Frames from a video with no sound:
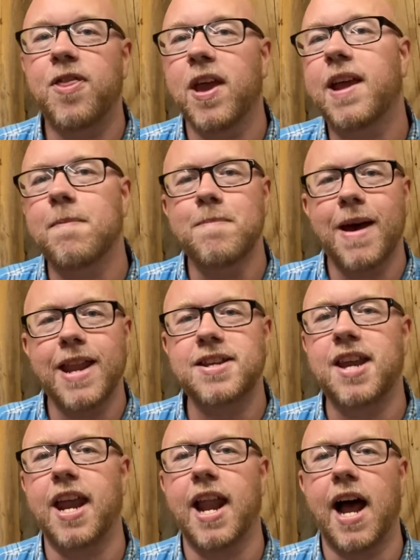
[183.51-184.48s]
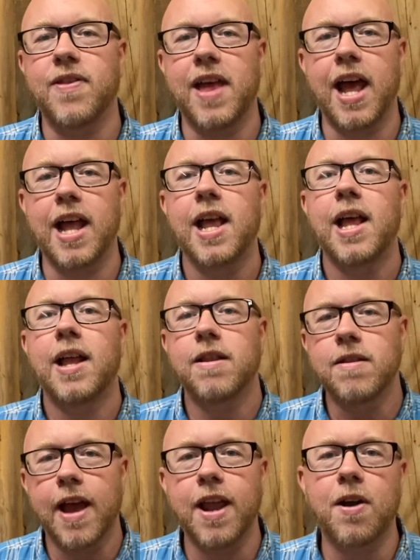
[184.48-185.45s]
think and meditate on that
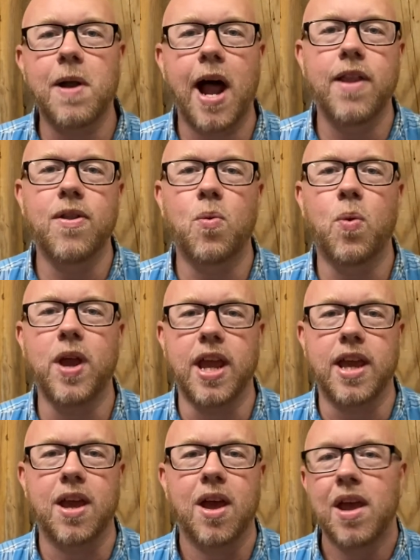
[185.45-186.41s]
later on in the week.